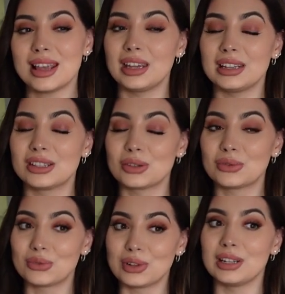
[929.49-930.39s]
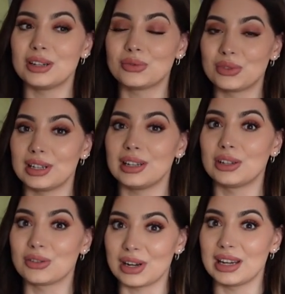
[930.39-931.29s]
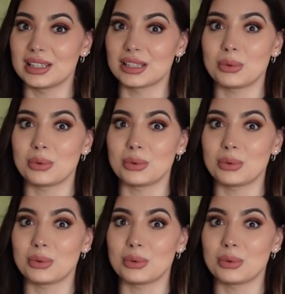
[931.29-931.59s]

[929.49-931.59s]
It is really, really great